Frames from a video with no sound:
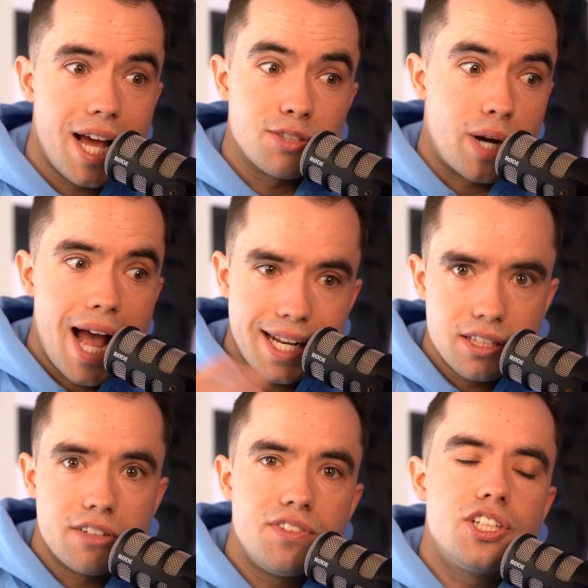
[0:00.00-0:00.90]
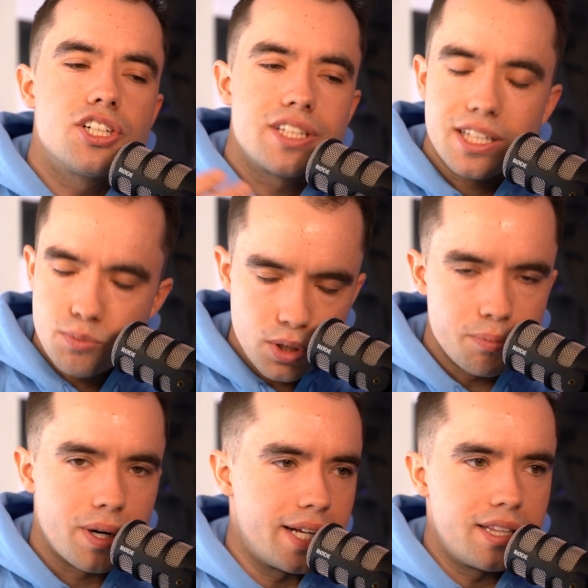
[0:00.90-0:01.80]
As we're adding a lot of features, things will
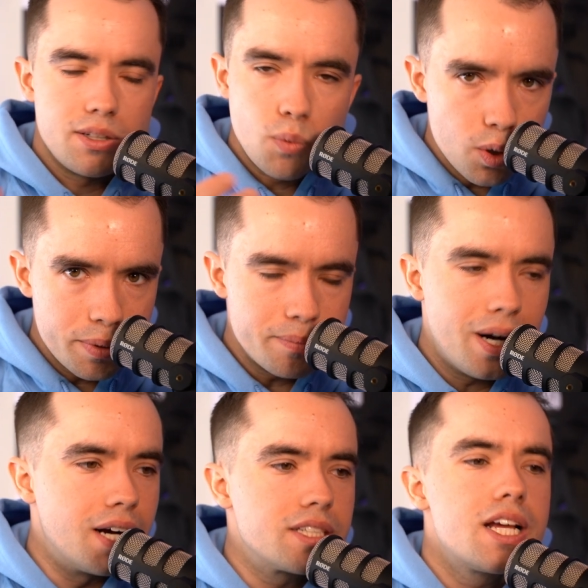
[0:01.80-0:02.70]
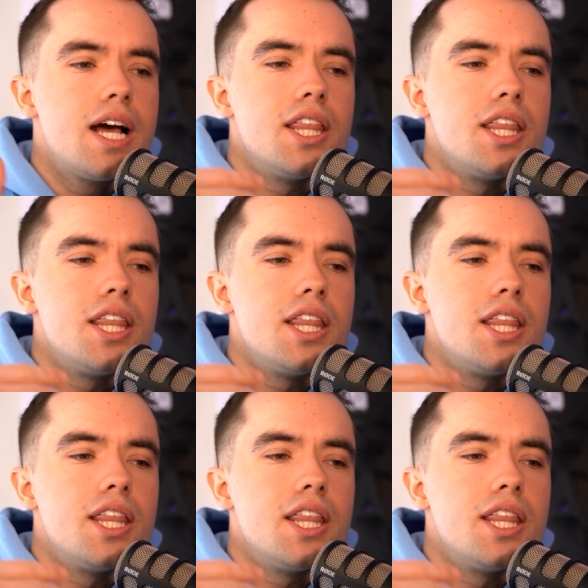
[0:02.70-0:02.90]
break. There will be bugs.